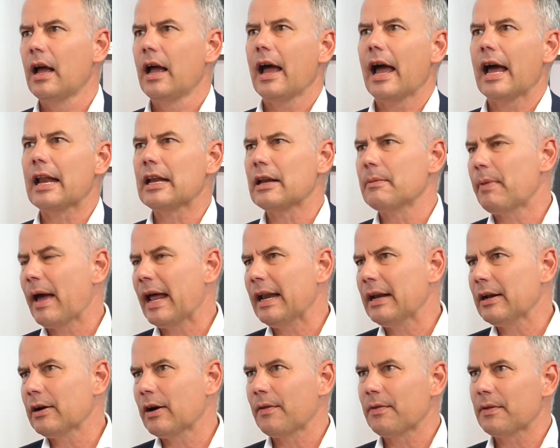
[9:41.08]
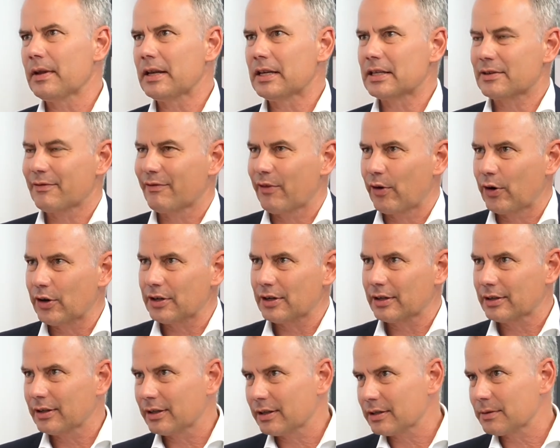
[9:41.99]
And depending on these
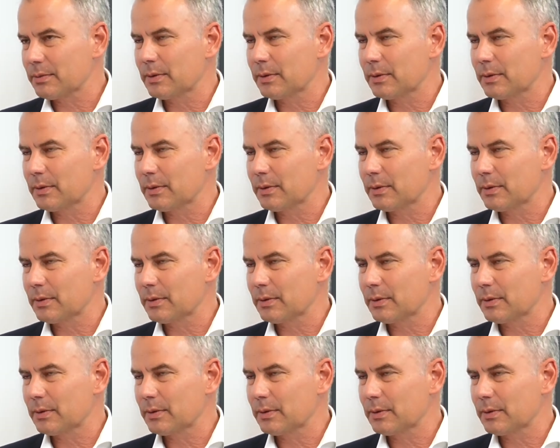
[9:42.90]
verticals